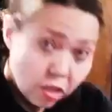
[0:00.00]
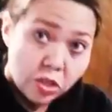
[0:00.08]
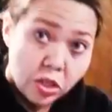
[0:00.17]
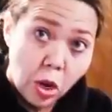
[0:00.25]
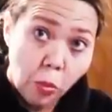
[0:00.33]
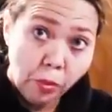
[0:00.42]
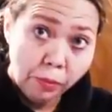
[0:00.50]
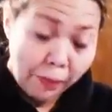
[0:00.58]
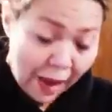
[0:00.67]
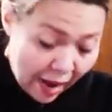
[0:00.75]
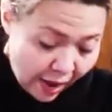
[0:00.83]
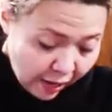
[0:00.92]
So we're
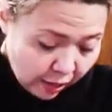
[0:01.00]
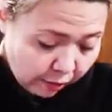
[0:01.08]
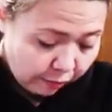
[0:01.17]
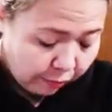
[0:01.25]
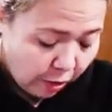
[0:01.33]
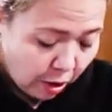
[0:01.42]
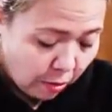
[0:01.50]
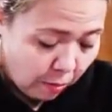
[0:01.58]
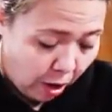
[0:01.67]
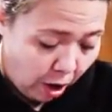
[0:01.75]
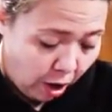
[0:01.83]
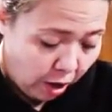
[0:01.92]
back from
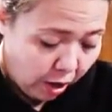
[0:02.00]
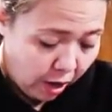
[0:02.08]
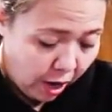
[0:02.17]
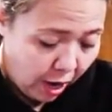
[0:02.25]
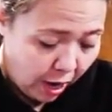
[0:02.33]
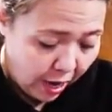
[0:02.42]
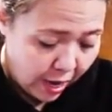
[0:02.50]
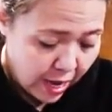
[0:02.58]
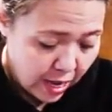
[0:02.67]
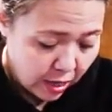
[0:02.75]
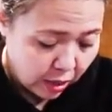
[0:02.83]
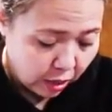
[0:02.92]
our
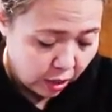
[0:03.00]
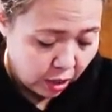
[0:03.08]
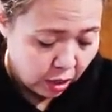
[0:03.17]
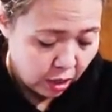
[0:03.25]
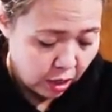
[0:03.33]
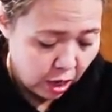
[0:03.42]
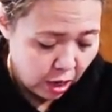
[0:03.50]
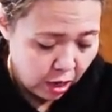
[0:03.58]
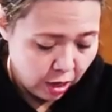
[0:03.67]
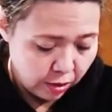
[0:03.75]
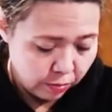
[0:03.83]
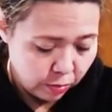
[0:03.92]
hike
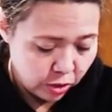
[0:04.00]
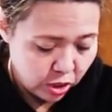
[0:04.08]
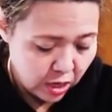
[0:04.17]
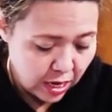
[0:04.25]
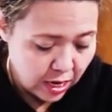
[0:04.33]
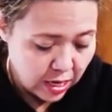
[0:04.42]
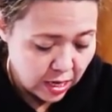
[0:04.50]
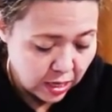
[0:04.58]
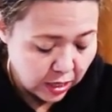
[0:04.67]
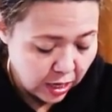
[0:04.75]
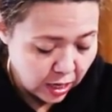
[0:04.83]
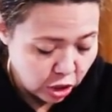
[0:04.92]
um, to
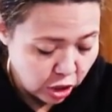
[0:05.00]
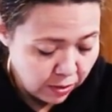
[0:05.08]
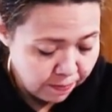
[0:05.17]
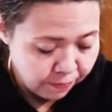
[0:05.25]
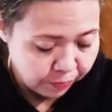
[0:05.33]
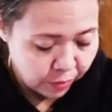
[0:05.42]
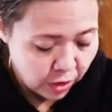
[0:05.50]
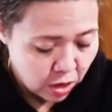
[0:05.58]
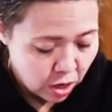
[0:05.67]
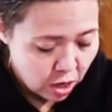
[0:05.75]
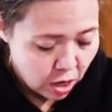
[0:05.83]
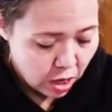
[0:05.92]
Indian Kitchen.
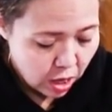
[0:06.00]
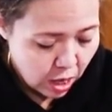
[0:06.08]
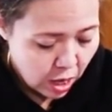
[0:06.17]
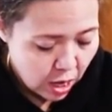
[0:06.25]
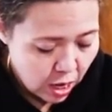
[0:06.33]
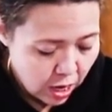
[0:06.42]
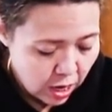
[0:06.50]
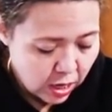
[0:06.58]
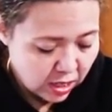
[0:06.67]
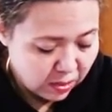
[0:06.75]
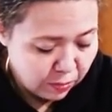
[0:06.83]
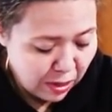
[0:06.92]
And
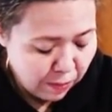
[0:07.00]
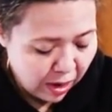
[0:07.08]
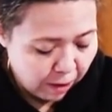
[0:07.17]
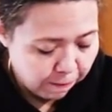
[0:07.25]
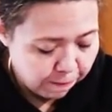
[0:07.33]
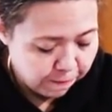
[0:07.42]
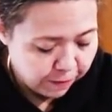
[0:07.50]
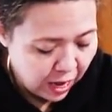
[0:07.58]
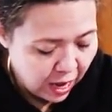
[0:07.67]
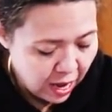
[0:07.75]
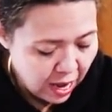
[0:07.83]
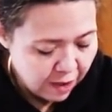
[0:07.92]
it's been about
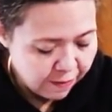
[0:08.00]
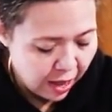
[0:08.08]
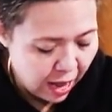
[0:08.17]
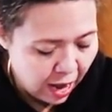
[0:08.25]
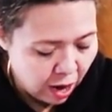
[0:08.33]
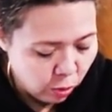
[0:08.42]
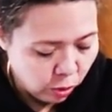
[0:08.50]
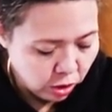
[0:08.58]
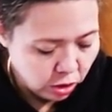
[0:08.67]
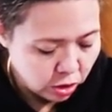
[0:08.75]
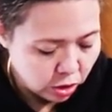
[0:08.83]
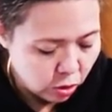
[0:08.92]
five
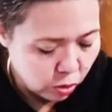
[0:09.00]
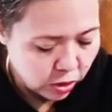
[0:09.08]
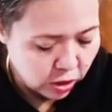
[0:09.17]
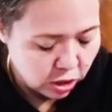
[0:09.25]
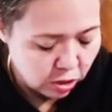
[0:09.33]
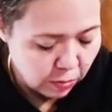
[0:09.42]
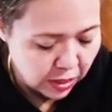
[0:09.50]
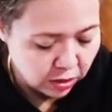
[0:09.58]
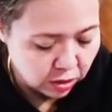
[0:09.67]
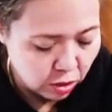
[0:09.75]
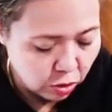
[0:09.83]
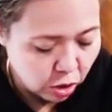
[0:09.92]
hours according to my
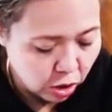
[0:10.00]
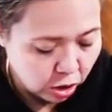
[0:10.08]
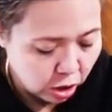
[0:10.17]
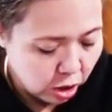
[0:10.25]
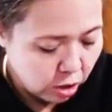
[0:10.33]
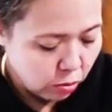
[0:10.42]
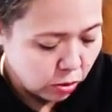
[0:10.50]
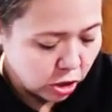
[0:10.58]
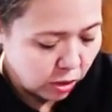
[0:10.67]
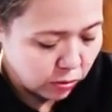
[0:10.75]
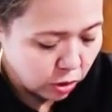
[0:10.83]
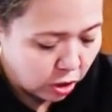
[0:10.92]
slow cooker, which
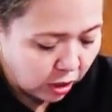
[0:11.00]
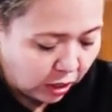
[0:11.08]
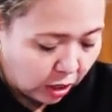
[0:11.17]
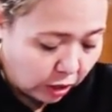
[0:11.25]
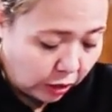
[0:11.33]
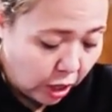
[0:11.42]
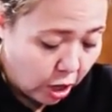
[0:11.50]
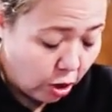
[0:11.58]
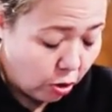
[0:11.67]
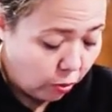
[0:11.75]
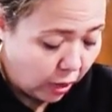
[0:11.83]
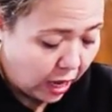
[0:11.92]
I was cooking on
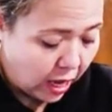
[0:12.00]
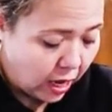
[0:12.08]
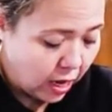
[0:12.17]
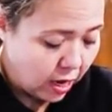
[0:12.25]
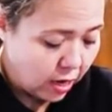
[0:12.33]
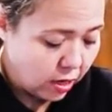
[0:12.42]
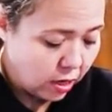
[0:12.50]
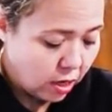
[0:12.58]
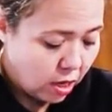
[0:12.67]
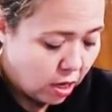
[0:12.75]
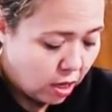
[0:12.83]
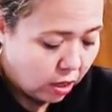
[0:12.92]
low. And
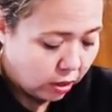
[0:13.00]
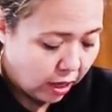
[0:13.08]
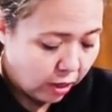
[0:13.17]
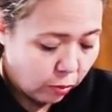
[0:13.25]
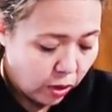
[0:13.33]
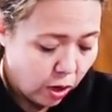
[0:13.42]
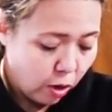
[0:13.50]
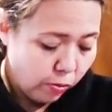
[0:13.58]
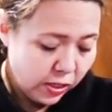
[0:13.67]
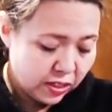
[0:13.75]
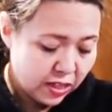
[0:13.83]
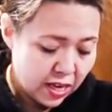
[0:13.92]
like we
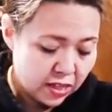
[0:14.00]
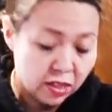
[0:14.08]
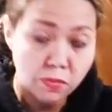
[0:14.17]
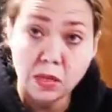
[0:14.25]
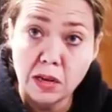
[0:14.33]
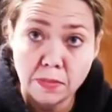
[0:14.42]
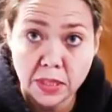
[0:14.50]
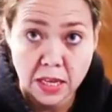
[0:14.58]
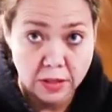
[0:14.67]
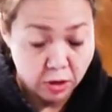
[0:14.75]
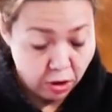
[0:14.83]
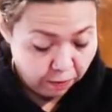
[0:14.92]
always say, sometimes
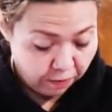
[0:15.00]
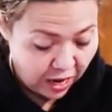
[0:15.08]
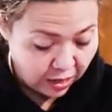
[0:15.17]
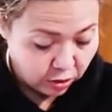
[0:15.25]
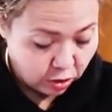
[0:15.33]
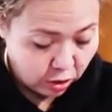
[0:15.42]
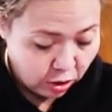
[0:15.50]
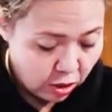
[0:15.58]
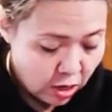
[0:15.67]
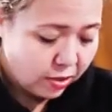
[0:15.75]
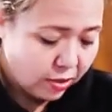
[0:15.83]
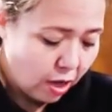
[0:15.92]
things cook faster.
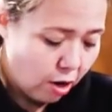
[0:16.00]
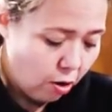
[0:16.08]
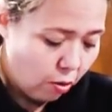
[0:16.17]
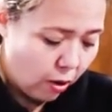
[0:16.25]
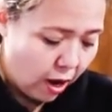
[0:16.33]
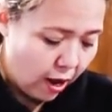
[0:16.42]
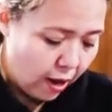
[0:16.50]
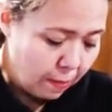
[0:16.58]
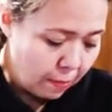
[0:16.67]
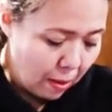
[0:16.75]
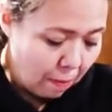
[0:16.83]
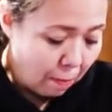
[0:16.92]
So
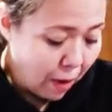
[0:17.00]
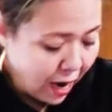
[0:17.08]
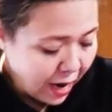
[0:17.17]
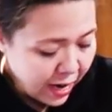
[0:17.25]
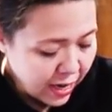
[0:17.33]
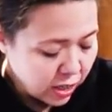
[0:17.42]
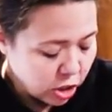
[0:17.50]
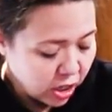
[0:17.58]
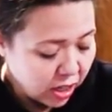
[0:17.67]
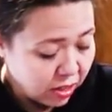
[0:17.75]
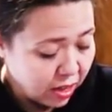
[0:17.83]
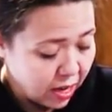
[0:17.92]
um, my
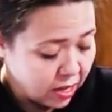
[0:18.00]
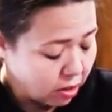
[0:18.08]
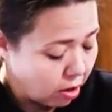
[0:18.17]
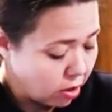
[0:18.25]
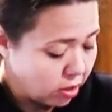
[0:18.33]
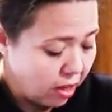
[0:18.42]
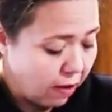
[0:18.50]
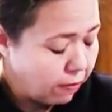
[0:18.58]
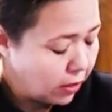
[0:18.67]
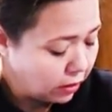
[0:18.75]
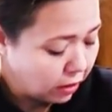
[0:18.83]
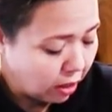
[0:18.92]
chicken thighs are
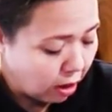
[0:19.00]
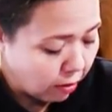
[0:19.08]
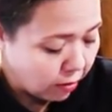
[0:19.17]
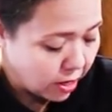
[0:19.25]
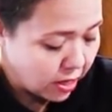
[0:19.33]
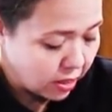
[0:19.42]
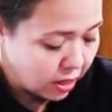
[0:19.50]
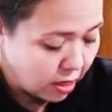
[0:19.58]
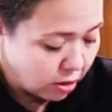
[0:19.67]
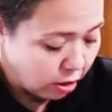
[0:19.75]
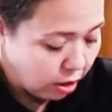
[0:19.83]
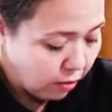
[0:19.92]
definitely already
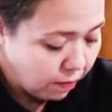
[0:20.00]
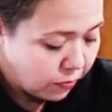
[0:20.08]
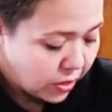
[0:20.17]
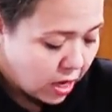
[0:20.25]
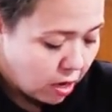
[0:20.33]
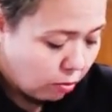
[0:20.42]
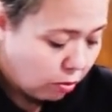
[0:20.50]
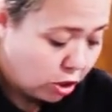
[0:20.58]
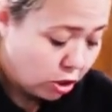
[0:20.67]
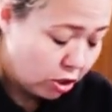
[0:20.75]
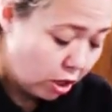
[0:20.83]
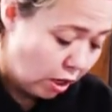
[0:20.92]
tender, which
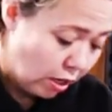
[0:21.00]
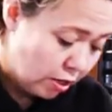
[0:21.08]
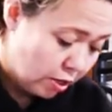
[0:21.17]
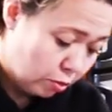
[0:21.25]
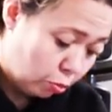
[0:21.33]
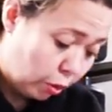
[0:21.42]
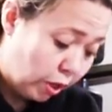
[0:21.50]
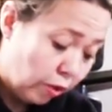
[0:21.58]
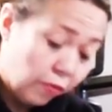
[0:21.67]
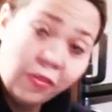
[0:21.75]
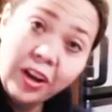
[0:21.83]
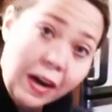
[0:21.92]
is good because we
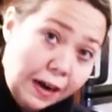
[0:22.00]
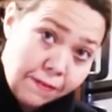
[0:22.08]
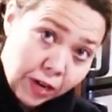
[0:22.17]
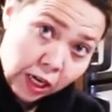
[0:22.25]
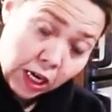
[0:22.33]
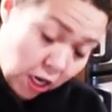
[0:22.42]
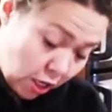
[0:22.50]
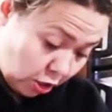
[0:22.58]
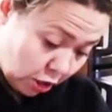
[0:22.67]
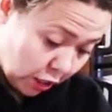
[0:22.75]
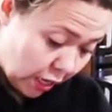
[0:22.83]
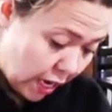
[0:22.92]
are very, very
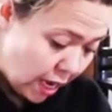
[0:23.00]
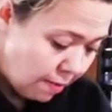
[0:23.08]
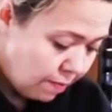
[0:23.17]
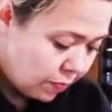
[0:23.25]
hungry.